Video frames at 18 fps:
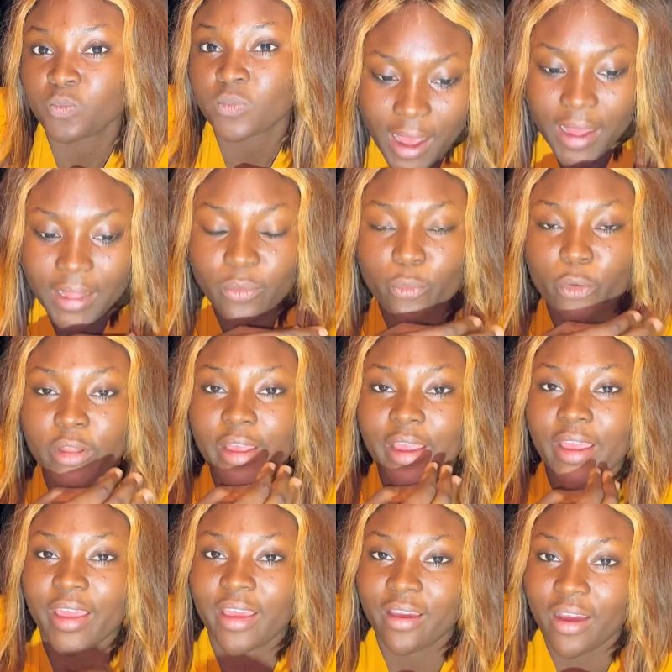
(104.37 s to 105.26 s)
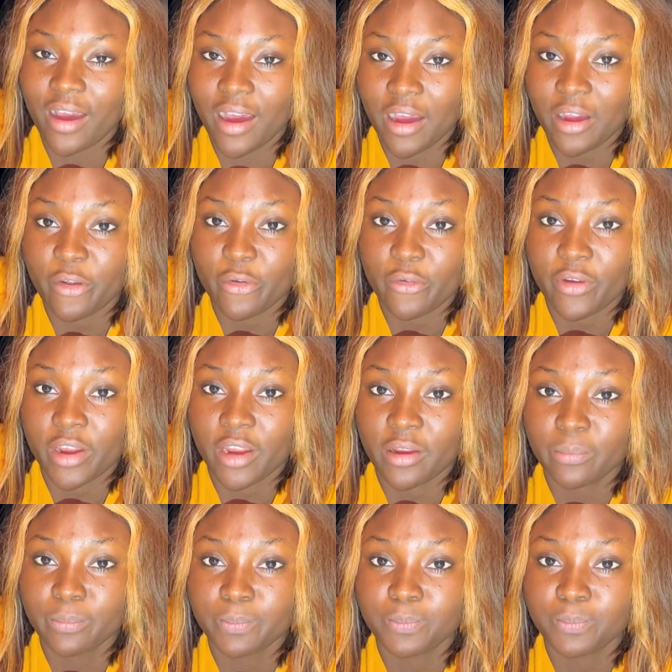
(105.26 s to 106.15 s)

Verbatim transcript: and when i get angry